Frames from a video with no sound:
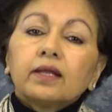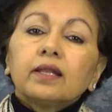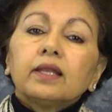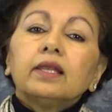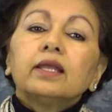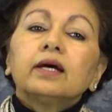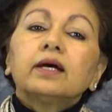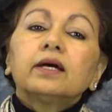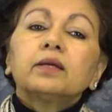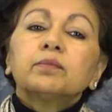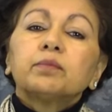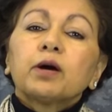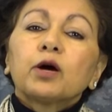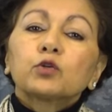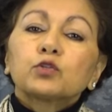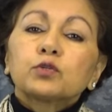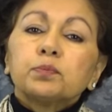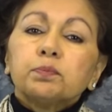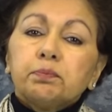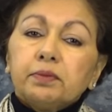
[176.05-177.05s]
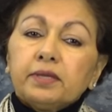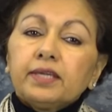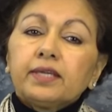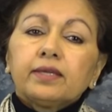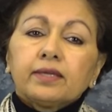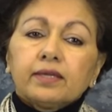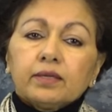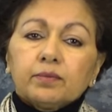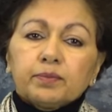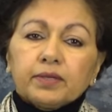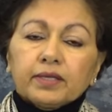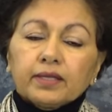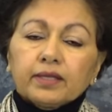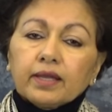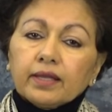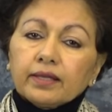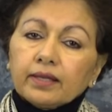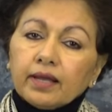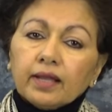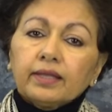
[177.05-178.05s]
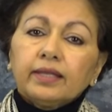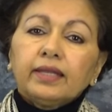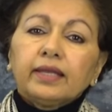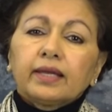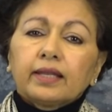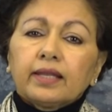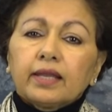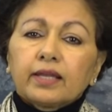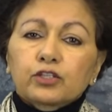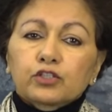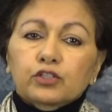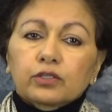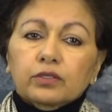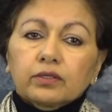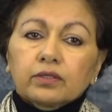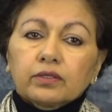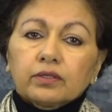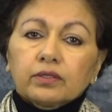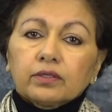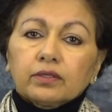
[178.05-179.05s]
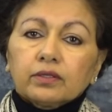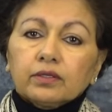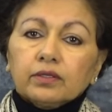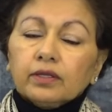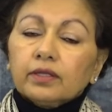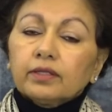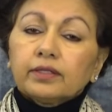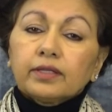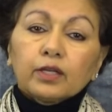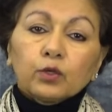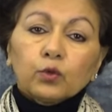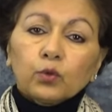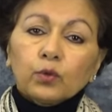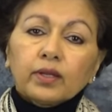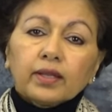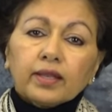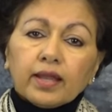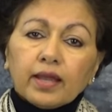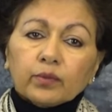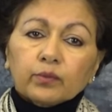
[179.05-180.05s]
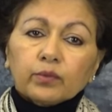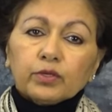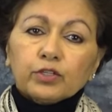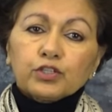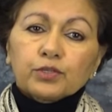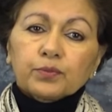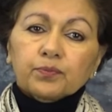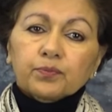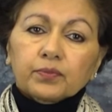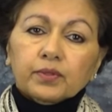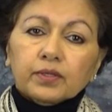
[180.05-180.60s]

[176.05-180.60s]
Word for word: learn about beekeeping and honey collection in their local language,